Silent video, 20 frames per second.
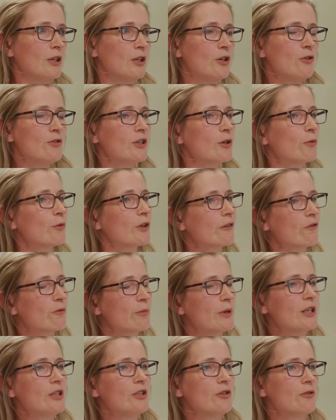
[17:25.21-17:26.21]
using whatever
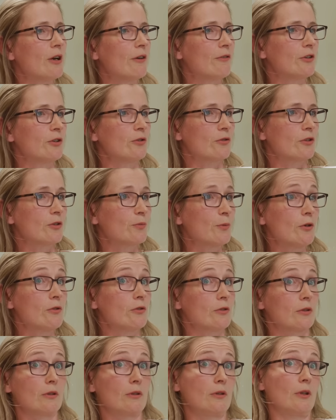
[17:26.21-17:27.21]
means you have at your
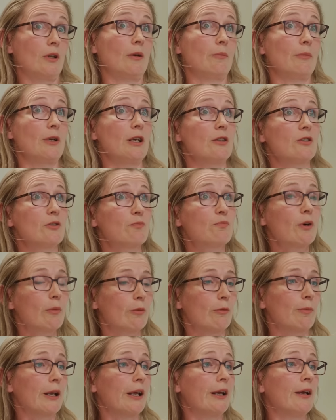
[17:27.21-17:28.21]
disposal, and that means
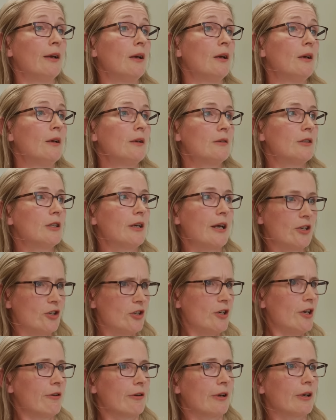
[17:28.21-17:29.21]
probably
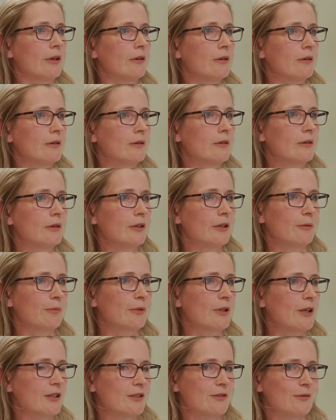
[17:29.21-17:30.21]
engineering. Yeah,
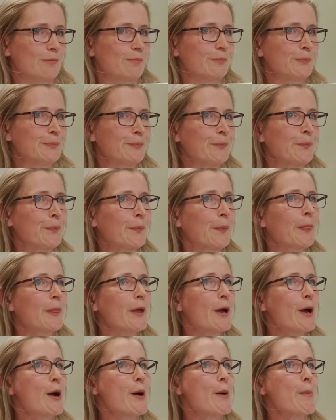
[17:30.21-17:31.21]
but that's
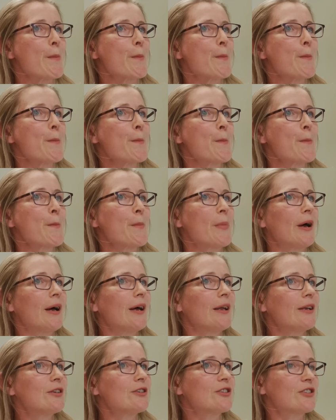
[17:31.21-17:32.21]
um,
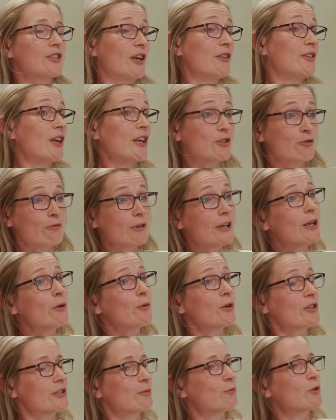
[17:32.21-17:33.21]
and and that's really
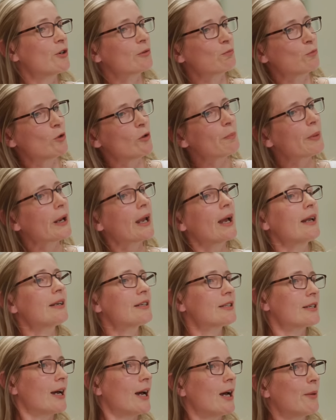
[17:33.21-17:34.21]
what's what what
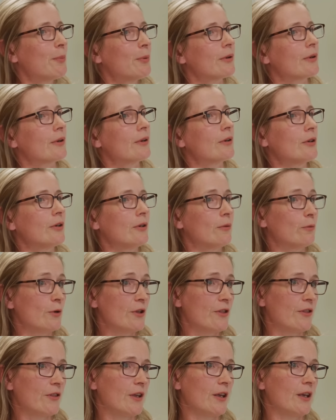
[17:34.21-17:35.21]
began to happen
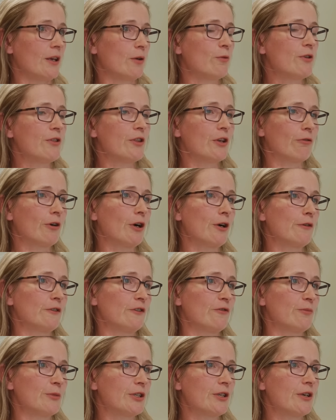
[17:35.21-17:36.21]
with the with the
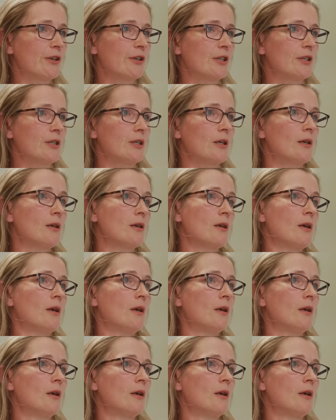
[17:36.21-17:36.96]
arrival of modernity,